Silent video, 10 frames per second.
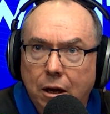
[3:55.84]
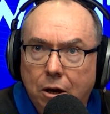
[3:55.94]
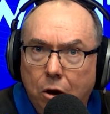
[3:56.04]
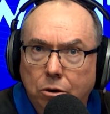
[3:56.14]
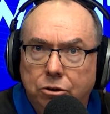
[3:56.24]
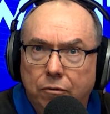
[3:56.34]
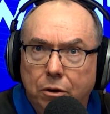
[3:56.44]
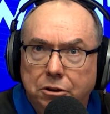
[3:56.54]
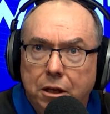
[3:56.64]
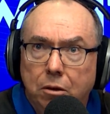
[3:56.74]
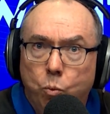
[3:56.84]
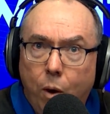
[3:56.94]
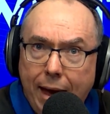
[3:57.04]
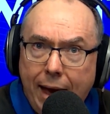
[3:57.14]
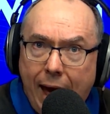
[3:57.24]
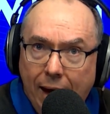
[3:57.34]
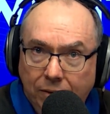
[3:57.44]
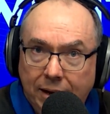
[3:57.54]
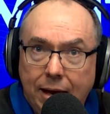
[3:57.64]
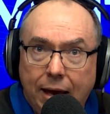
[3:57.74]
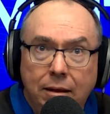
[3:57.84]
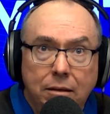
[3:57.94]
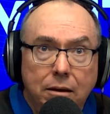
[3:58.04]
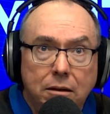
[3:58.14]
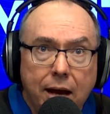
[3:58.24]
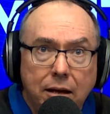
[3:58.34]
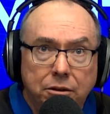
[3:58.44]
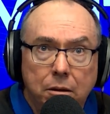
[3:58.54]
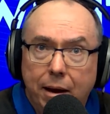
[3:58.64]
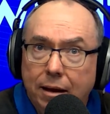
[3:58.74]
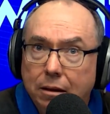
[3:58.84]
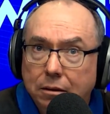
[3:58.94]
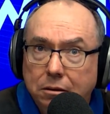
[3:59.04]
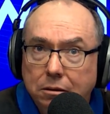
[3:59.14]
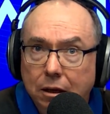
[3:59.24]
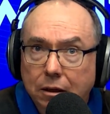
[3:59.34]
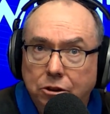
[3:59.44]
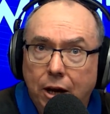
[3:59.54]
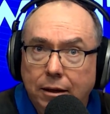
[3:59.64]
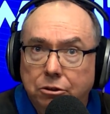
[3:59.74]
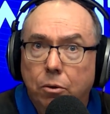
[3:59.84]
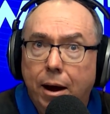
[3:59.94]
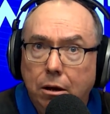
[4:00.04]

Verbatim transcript: controversy that we're having in the discussion about this change to our